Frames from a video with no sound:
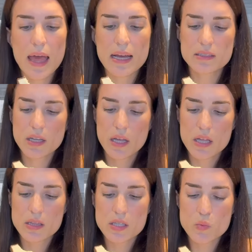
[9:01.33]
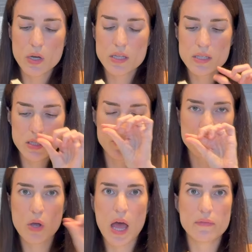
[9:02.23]
And this one seems
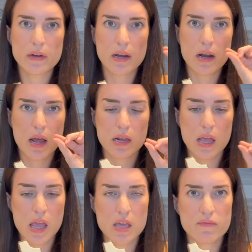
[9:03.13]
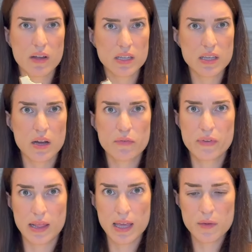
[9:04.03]
to have like a vanilla
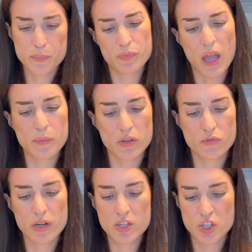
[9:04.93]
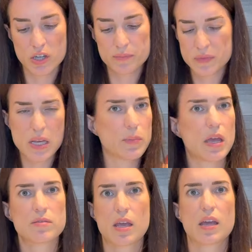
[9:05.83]
filling. I'm not really sure.
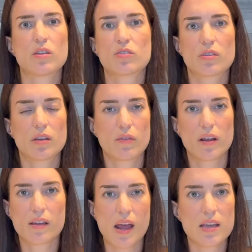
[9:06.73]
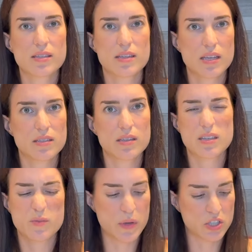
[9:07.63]
Sometimes I cannot recognize tastes,
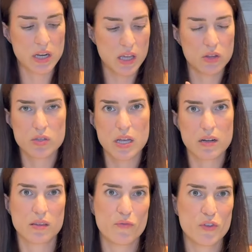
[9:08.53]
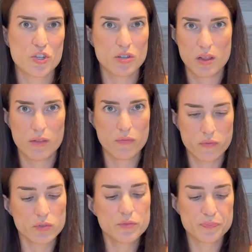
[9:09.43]
especially in those artificial
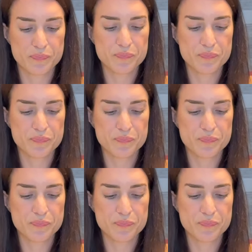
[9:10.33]
food.